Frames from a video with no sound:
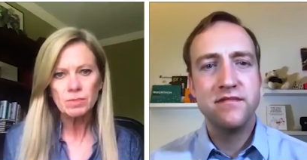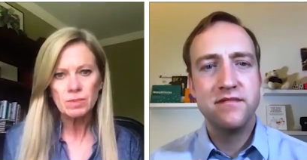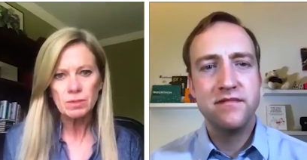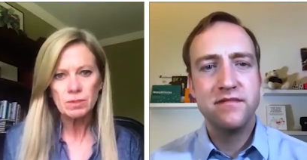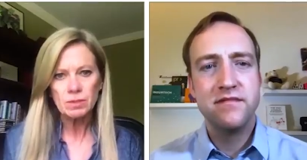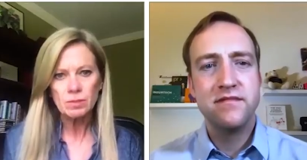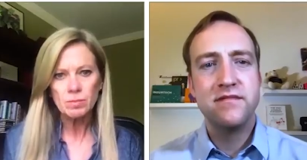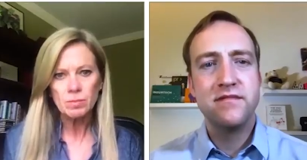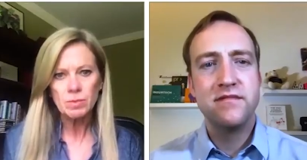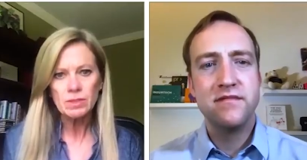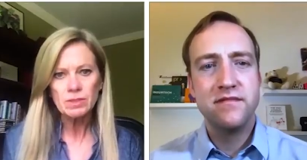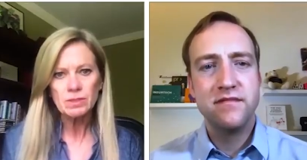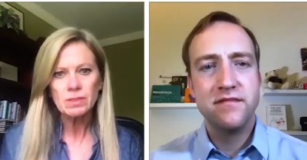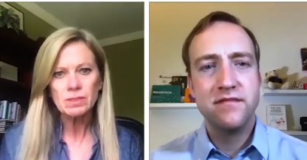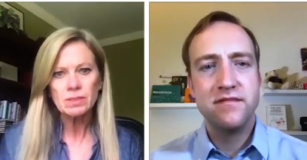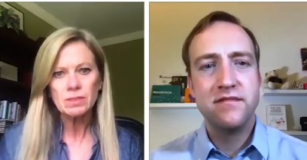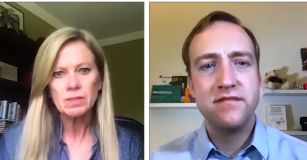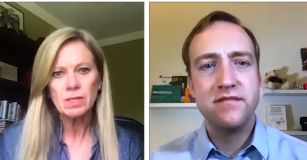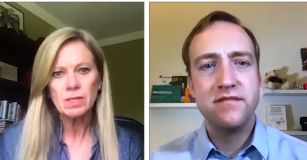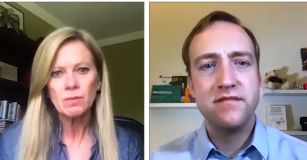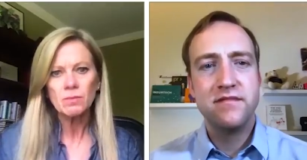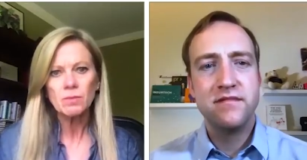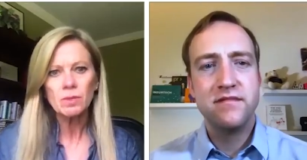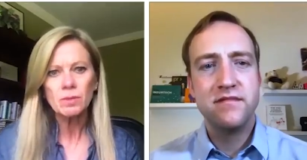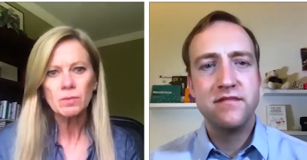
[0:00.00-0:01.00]
Speaker 1: those business
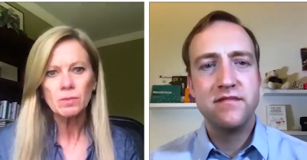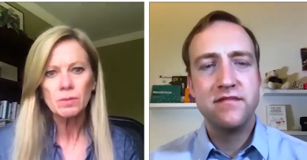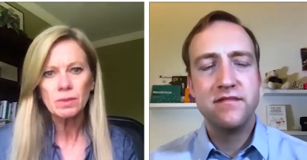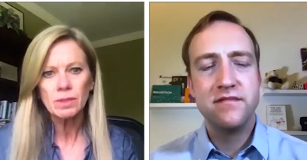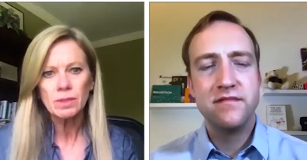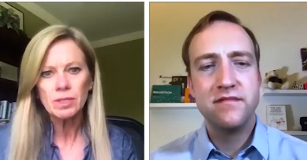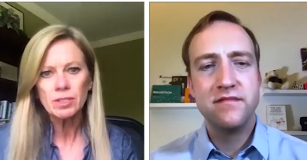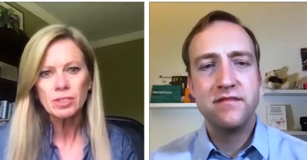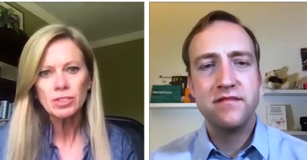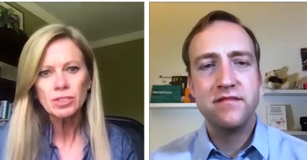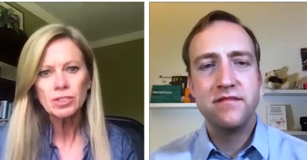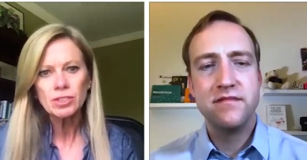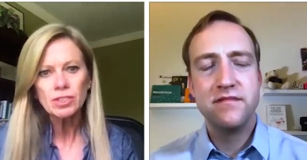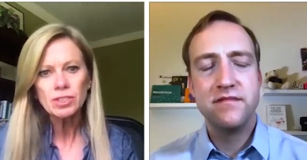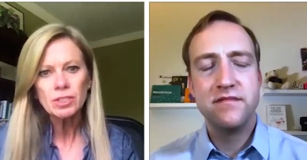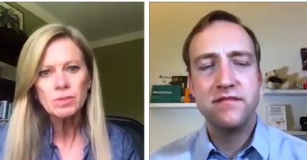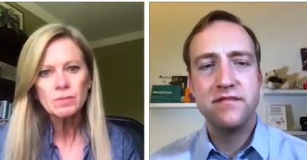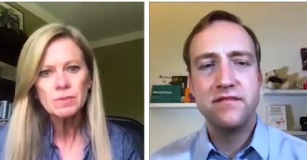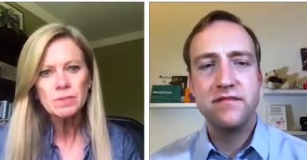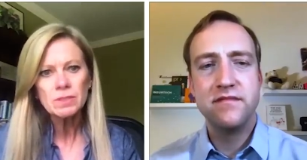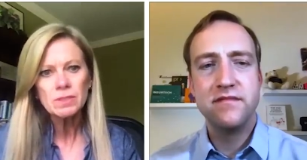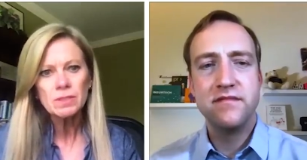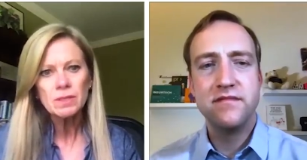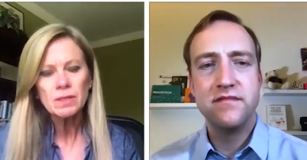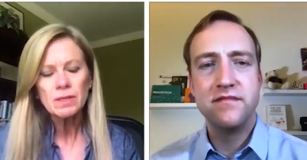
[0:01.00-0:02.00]
network
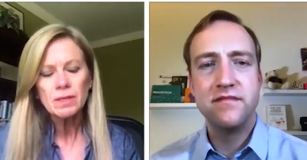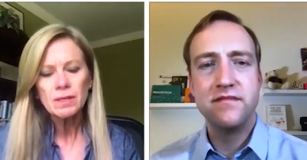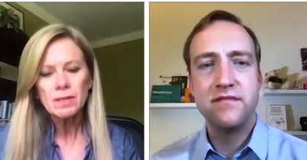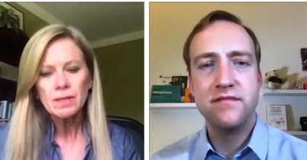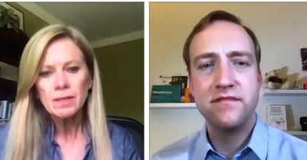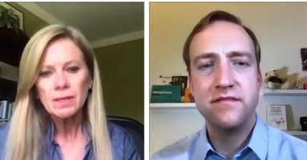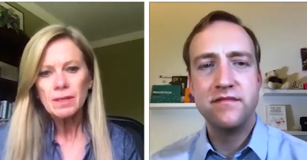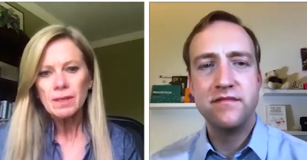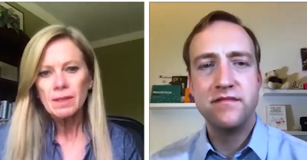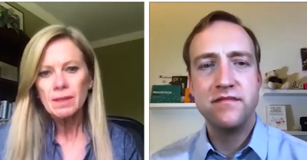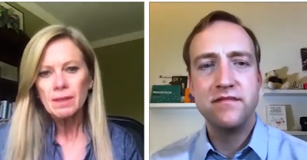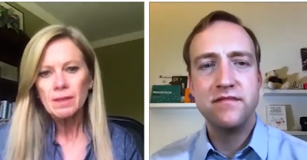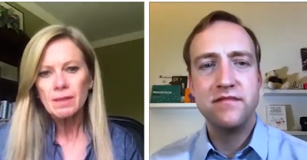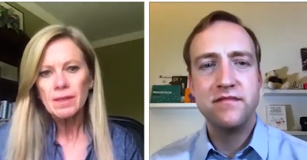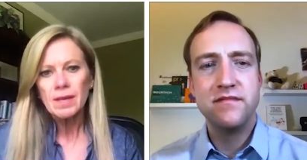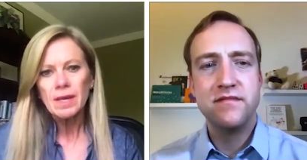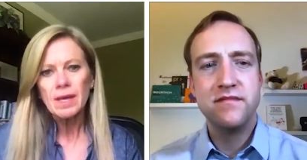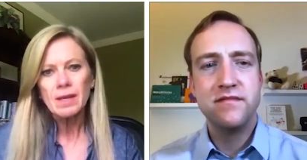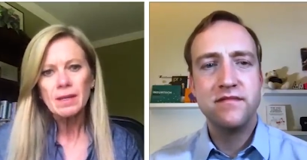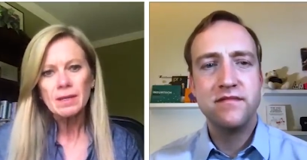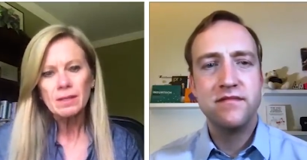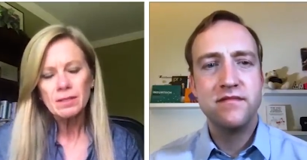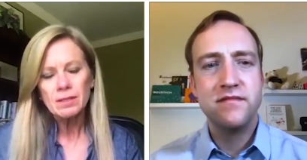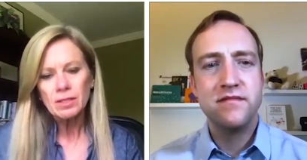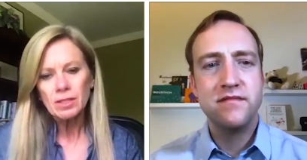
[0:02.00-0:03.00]
relationships
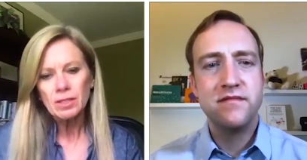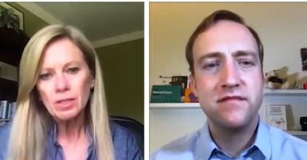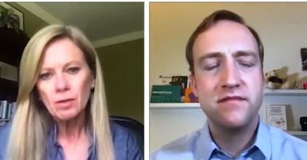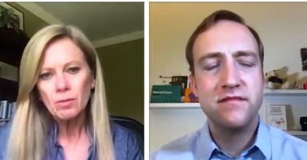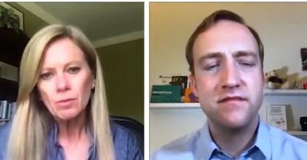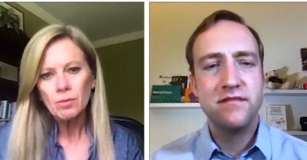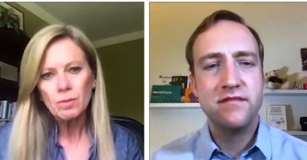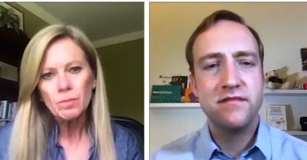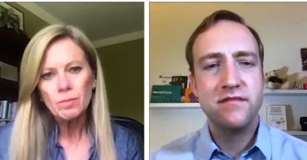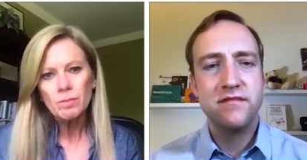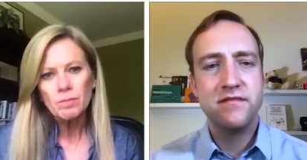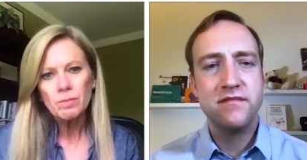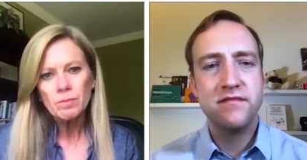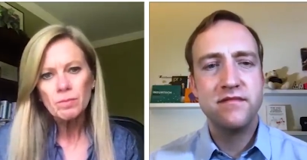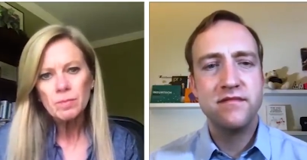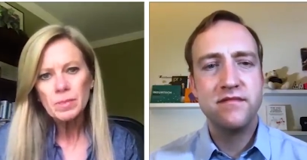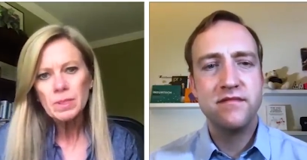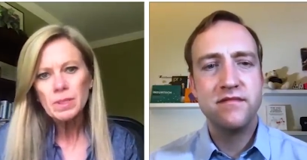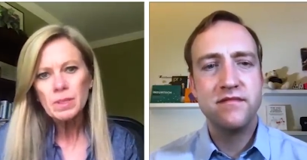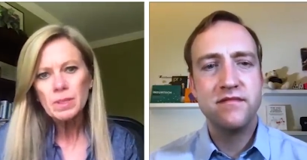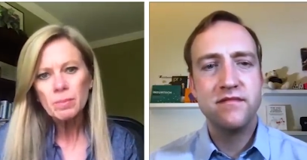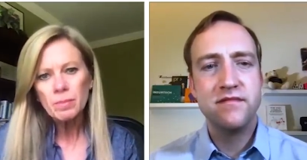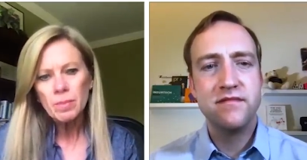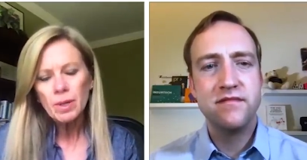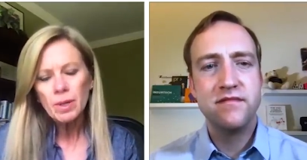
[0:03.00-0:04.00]
that, you know, will
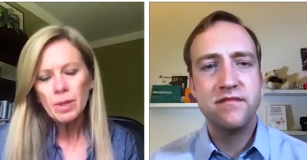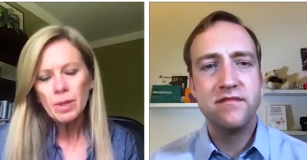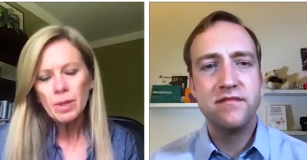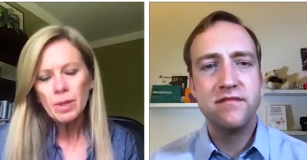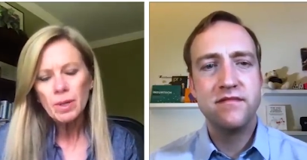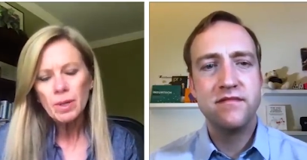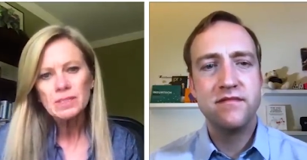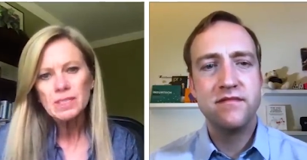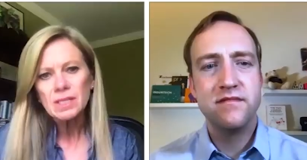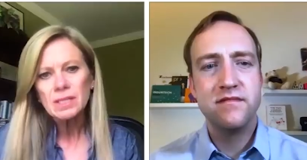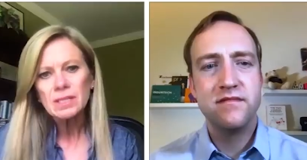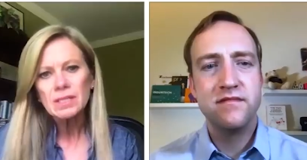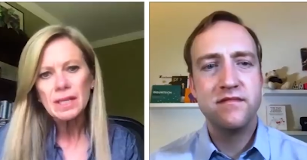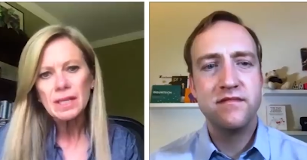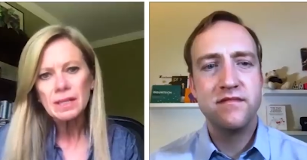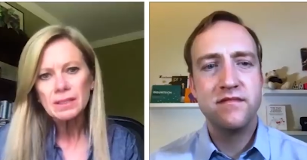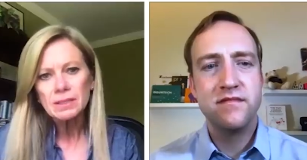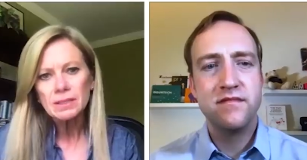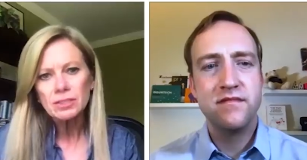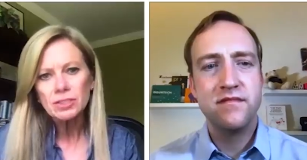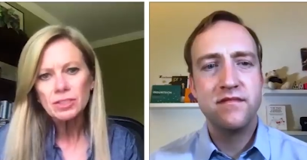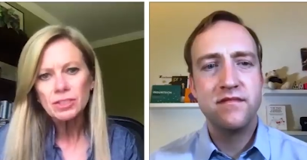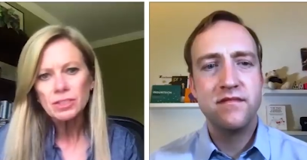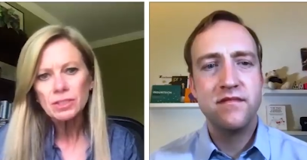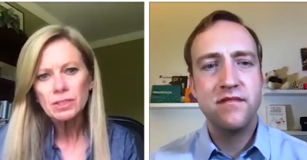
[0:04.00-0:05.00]
be a part of the
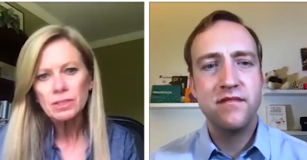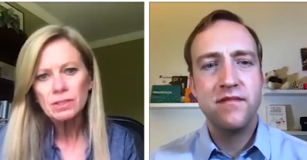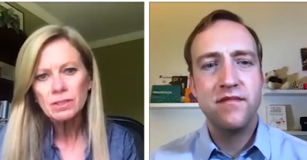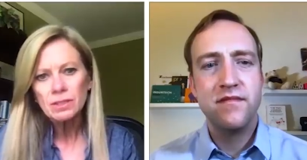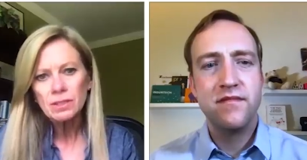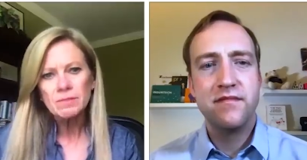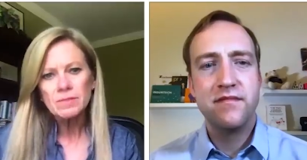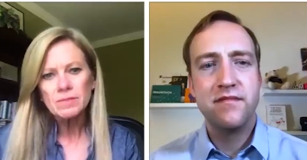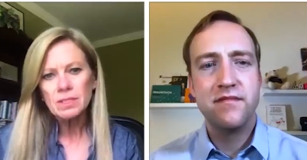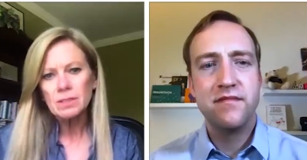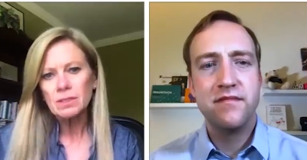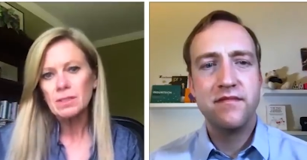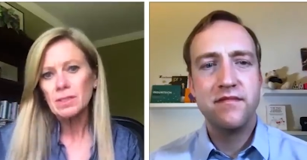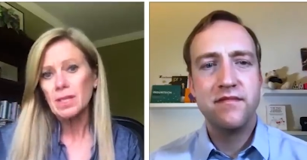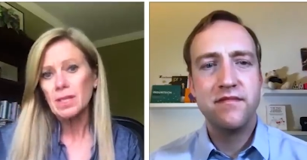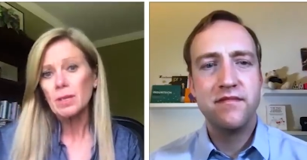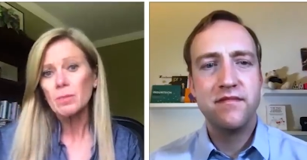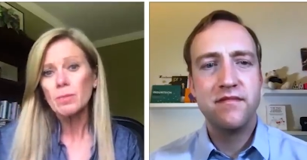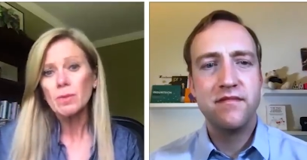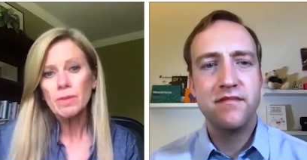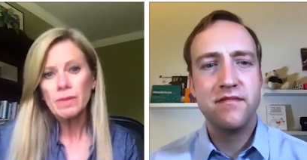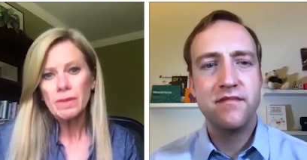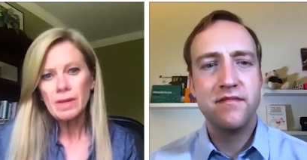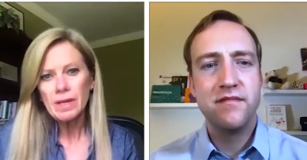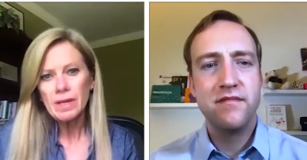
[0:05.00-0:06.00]
technology to
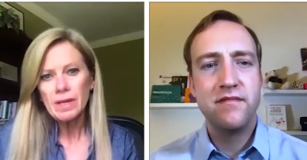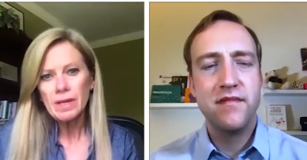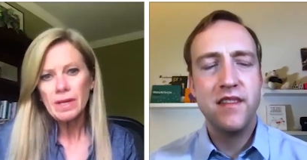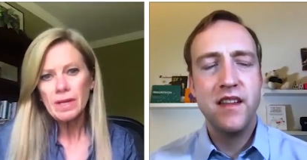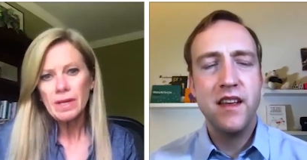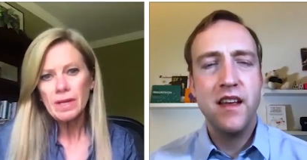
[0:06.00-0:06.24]
enable that.